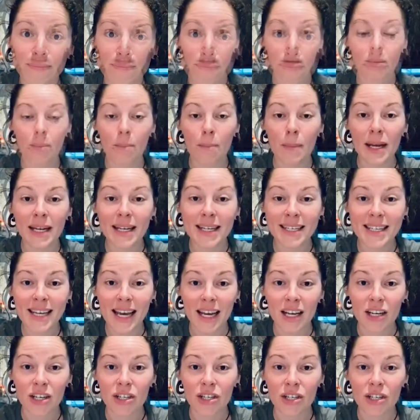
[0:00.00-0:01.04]

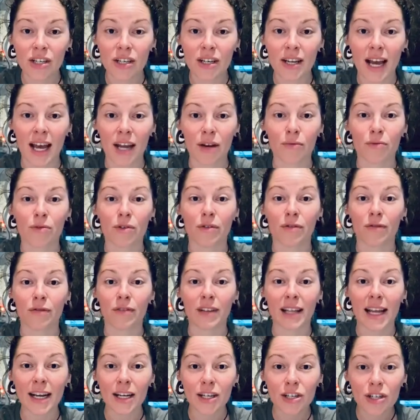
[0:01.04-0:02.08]
Meditation and
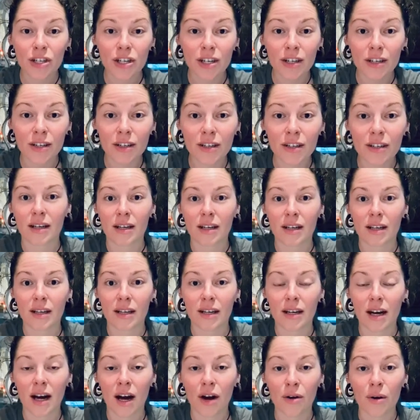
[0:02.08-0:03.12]
reflection
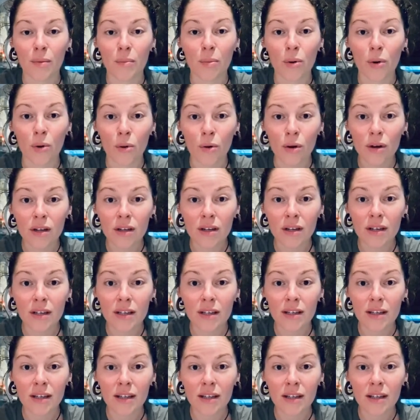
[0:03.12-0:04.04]
are important,